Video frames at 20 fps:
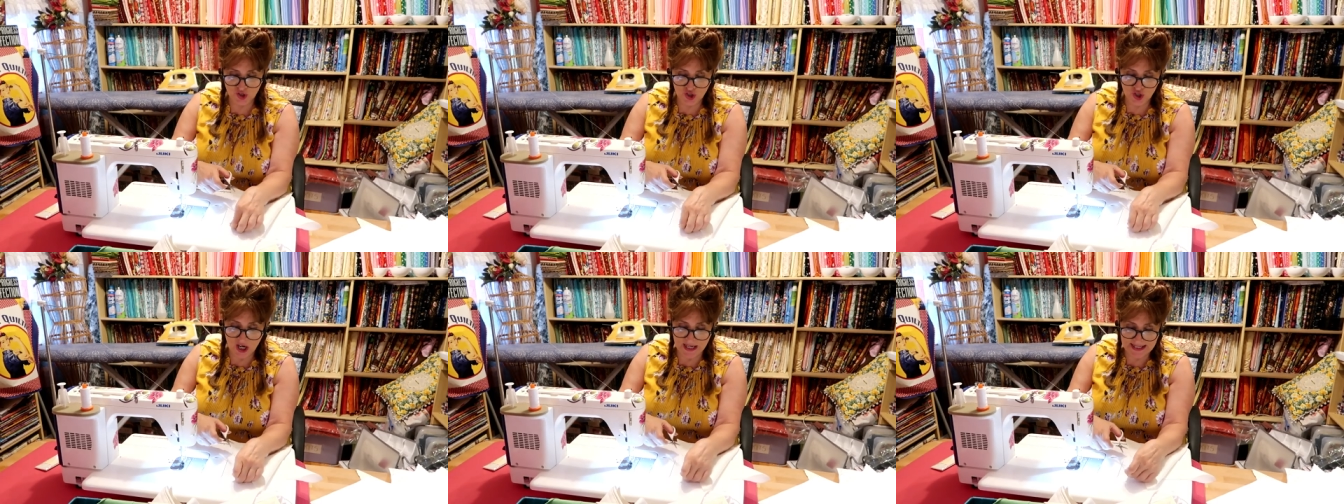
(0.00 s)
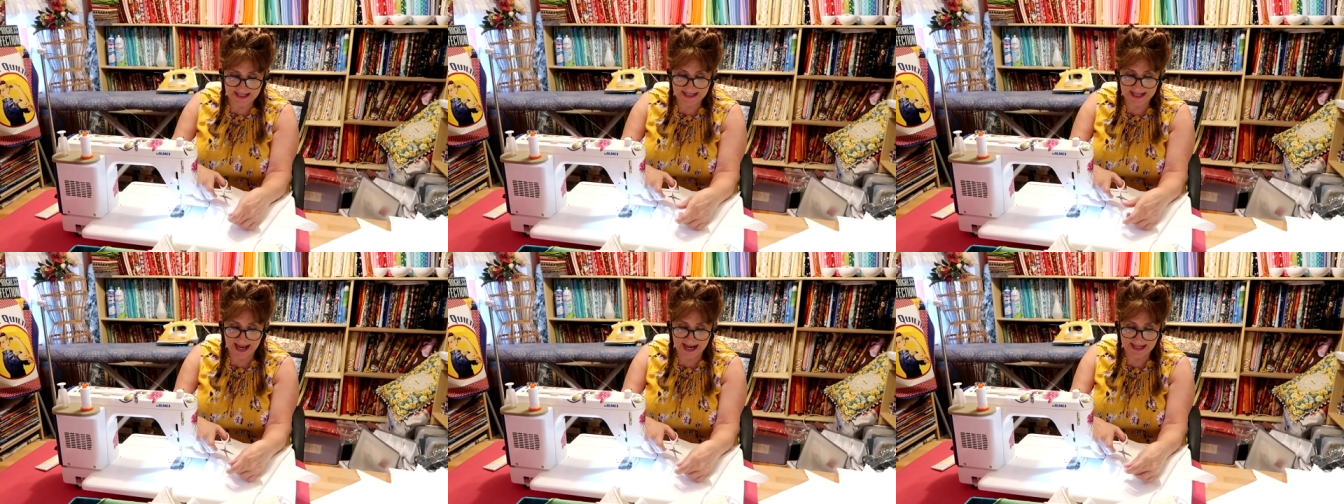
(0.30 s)

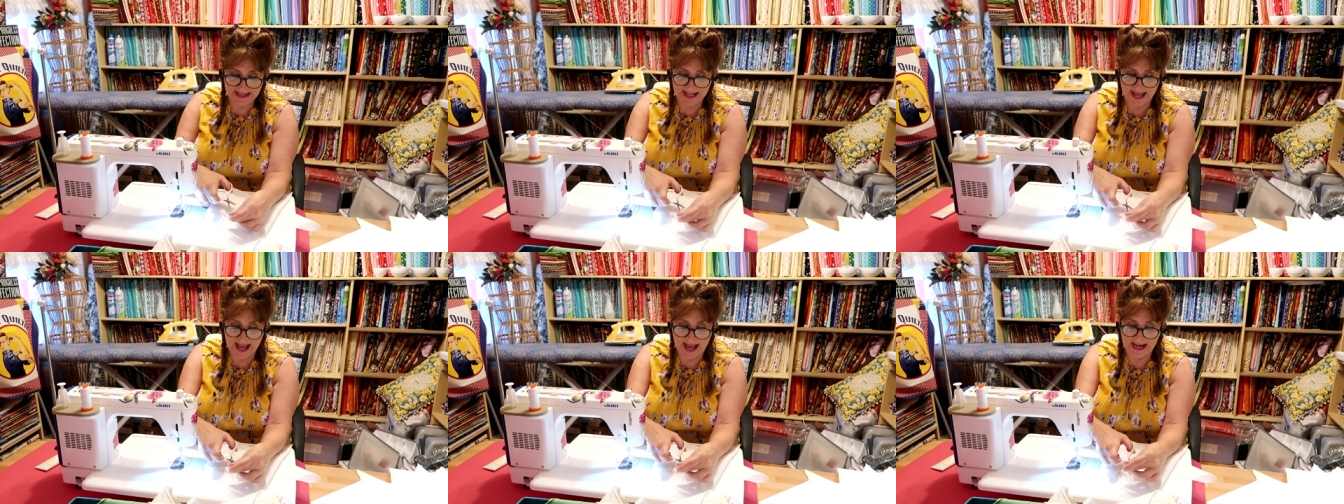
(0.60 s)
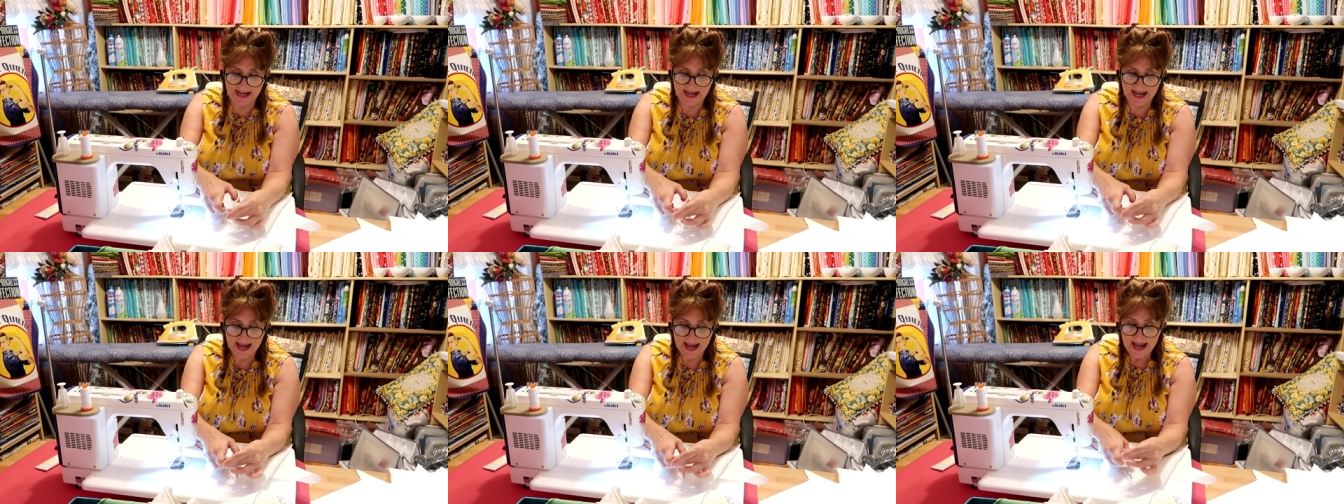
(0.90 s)
just like
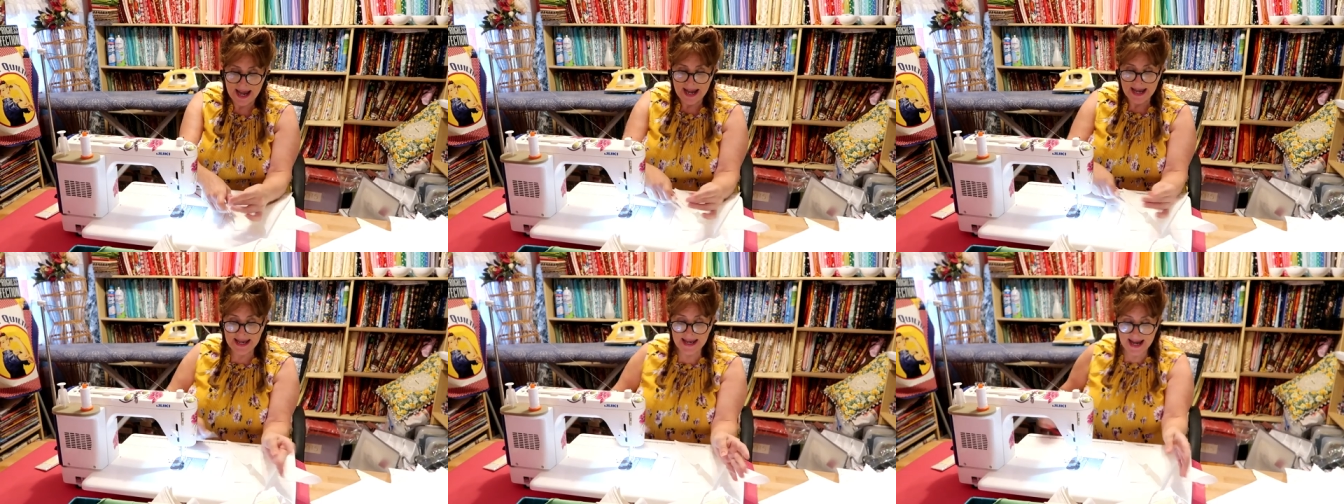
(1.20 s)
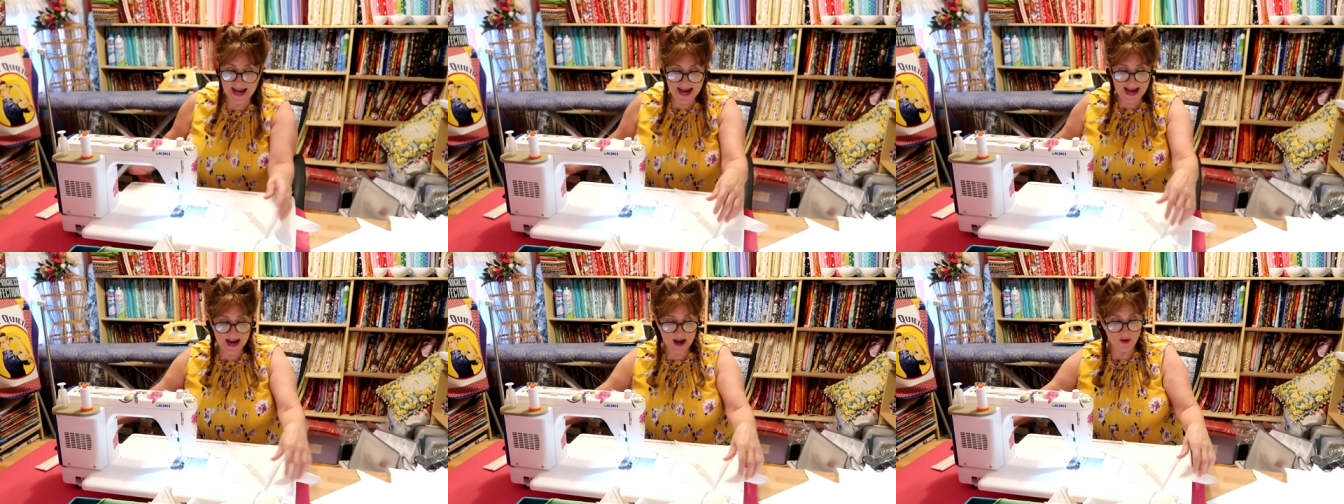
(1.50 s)
that.
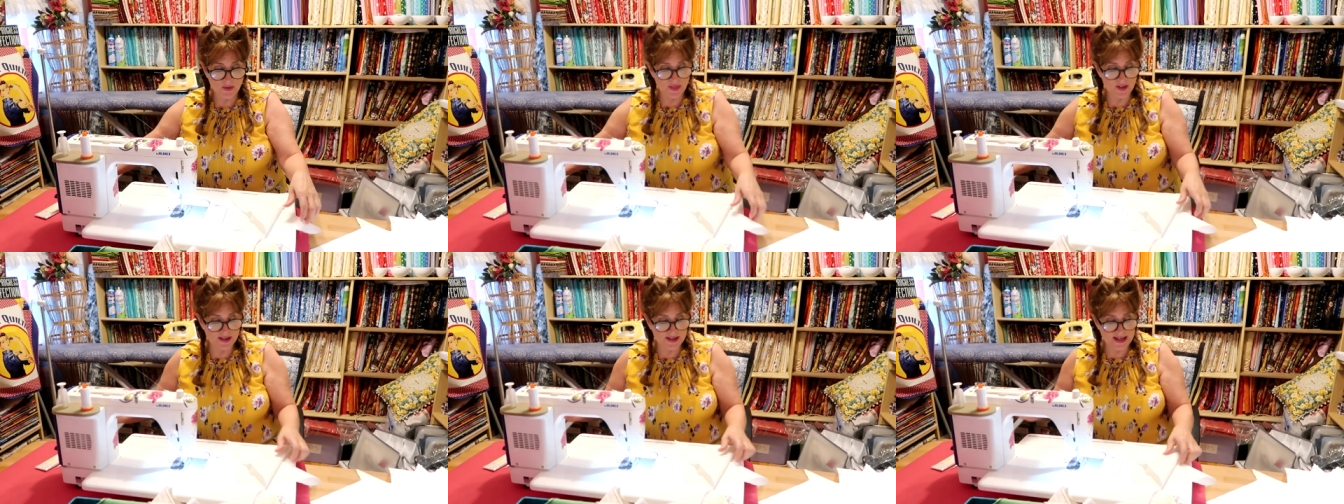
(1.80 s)
Now the